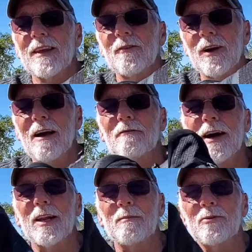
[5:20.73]
when I
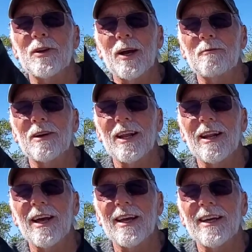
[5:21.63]
find a boot I really
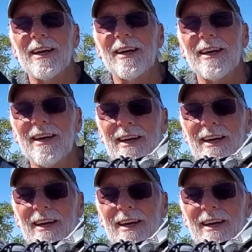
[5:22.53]
like, I